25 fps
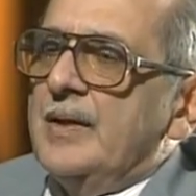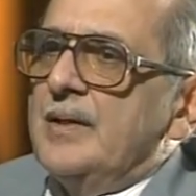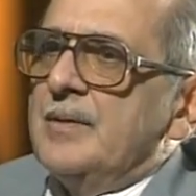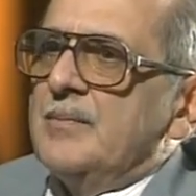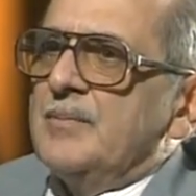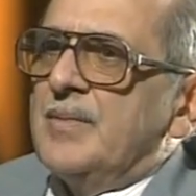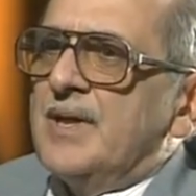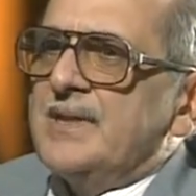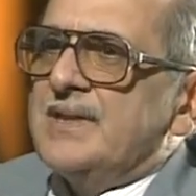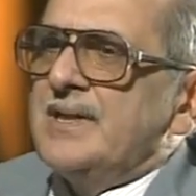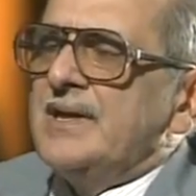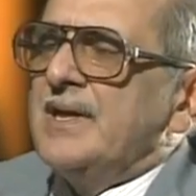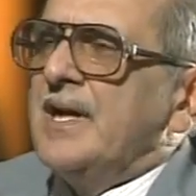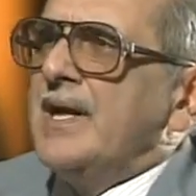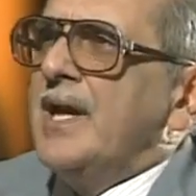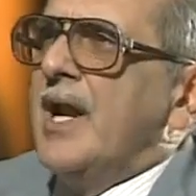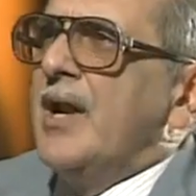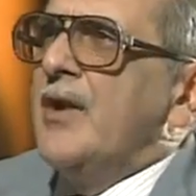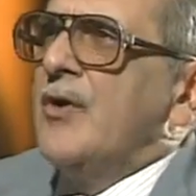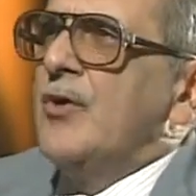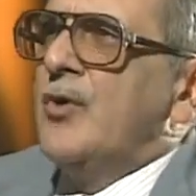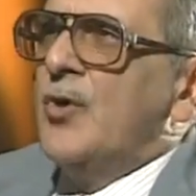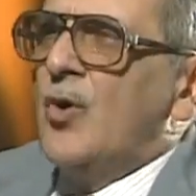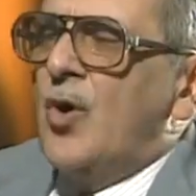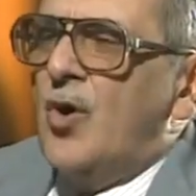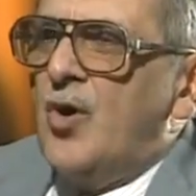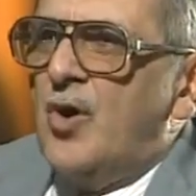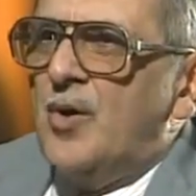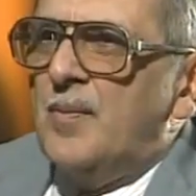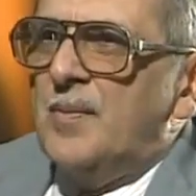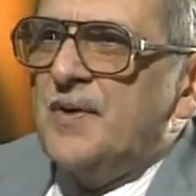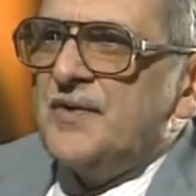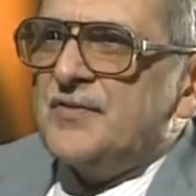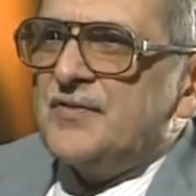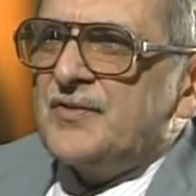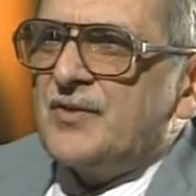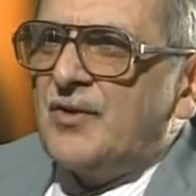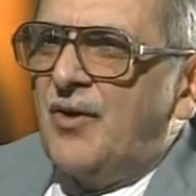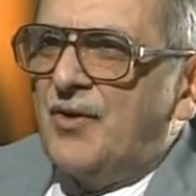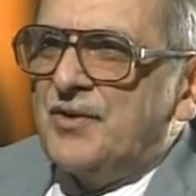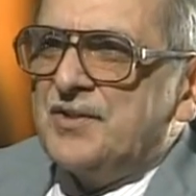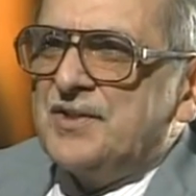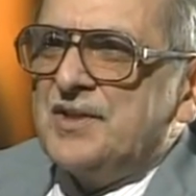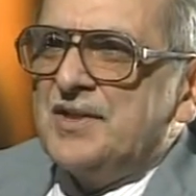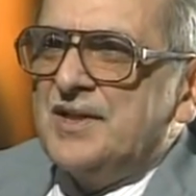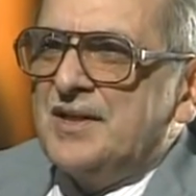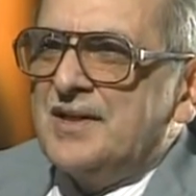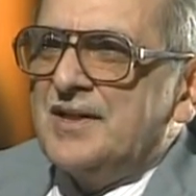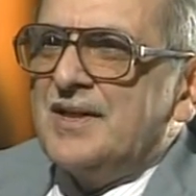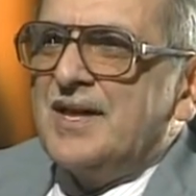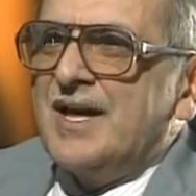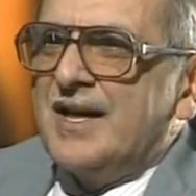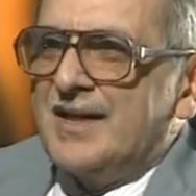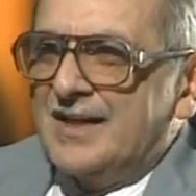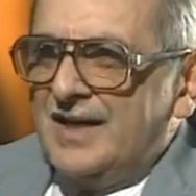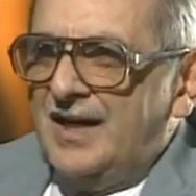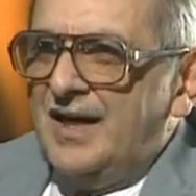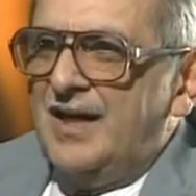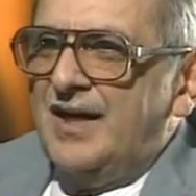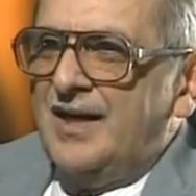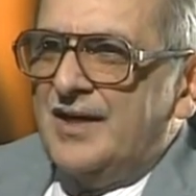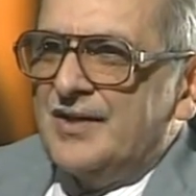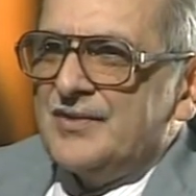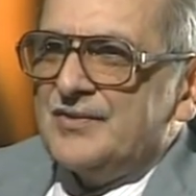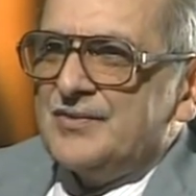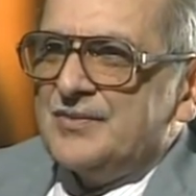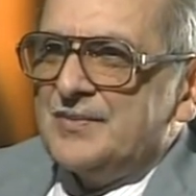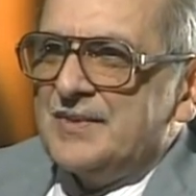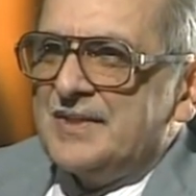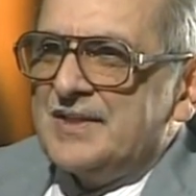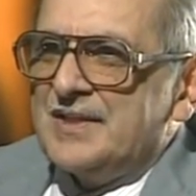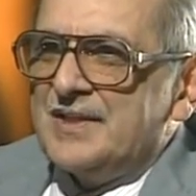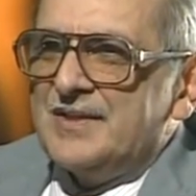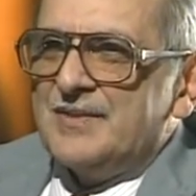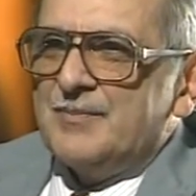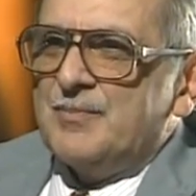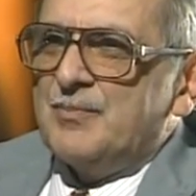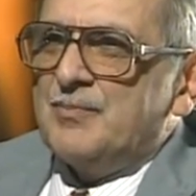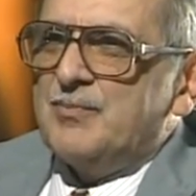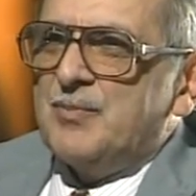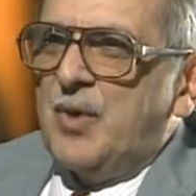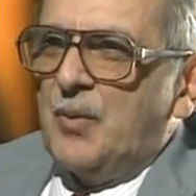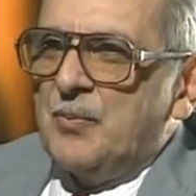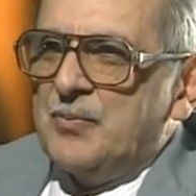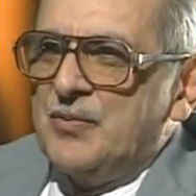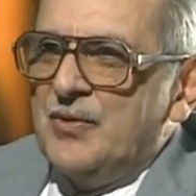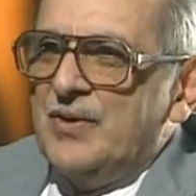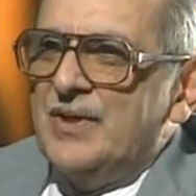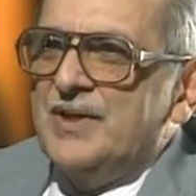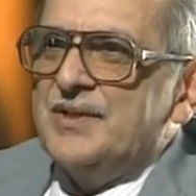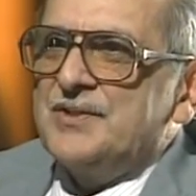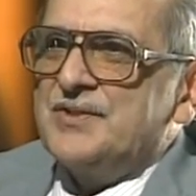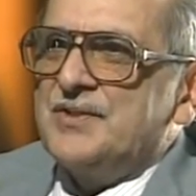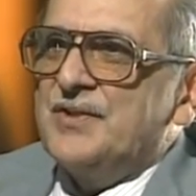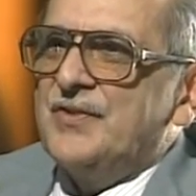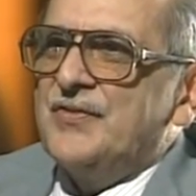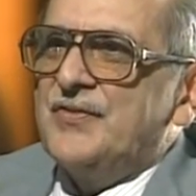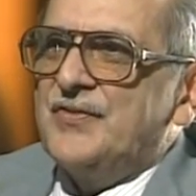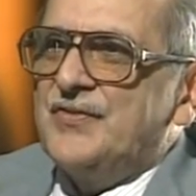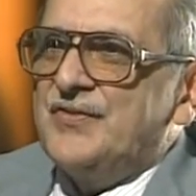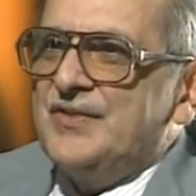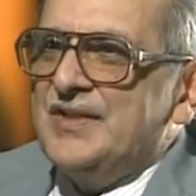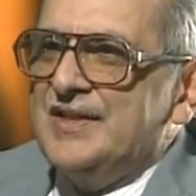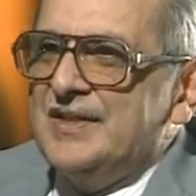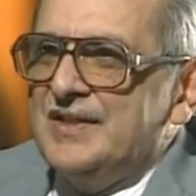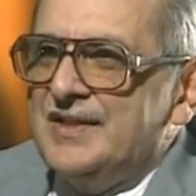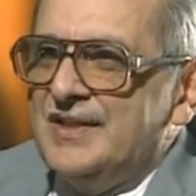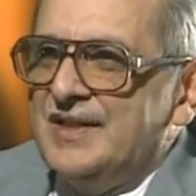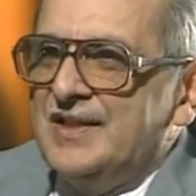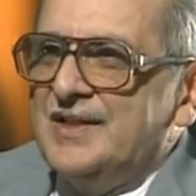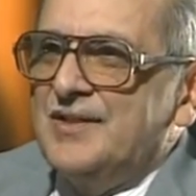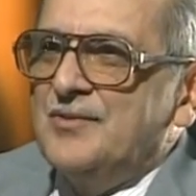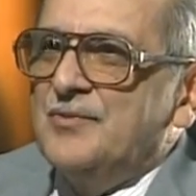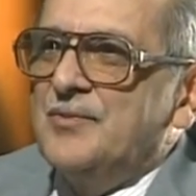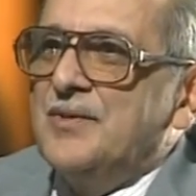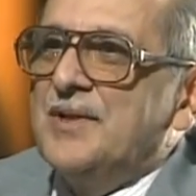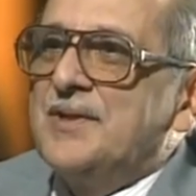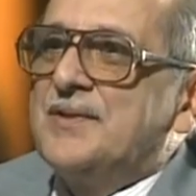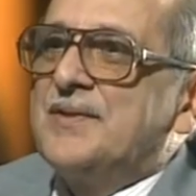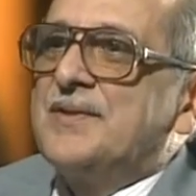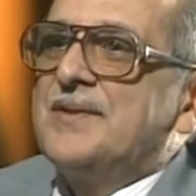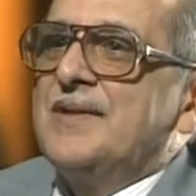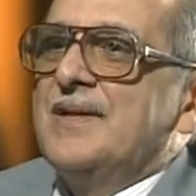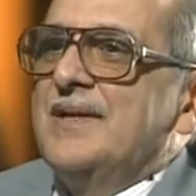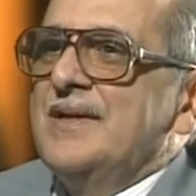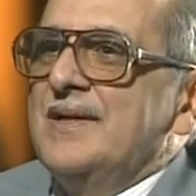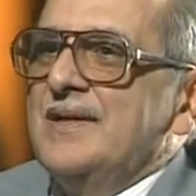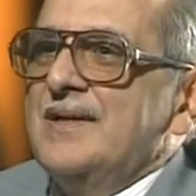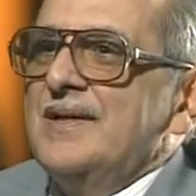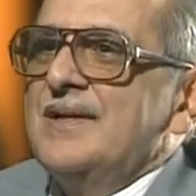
But in an enormous continent like ours, with a population seething with,